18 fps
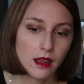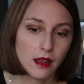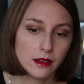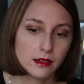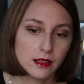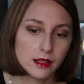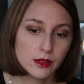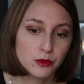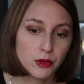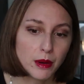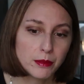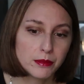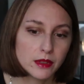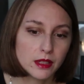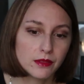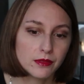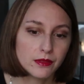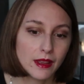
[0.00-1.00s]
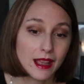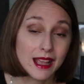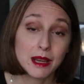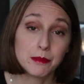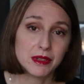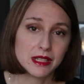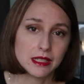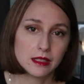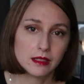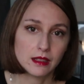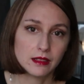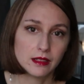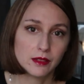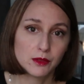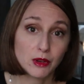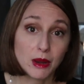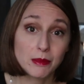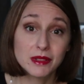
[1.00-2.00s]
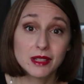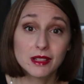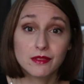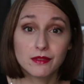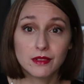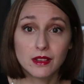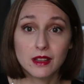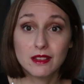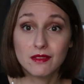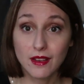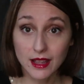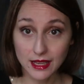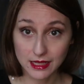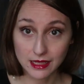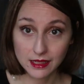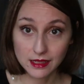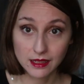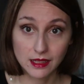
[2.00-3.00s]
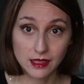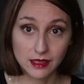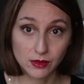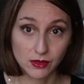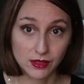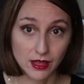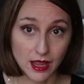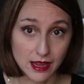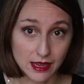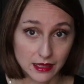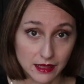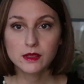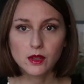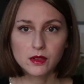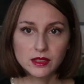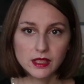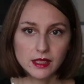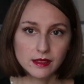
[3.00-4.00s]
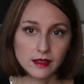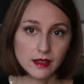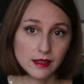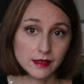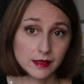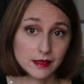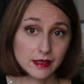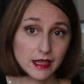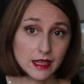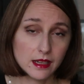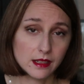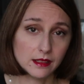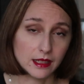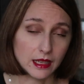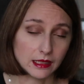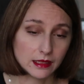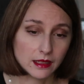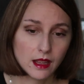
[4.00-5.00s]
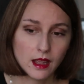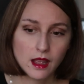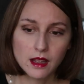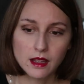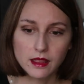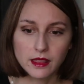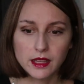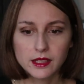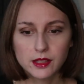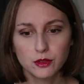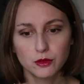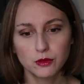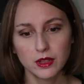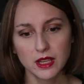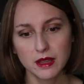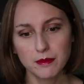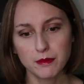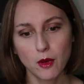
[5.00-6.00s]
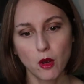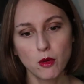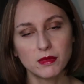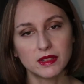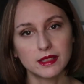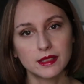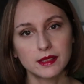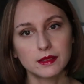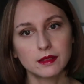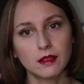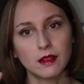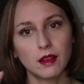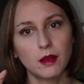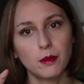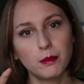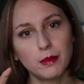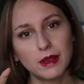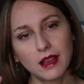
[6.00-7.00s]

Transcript: a disruptive element a disruptive event in society so this it's clear that these three moments uh,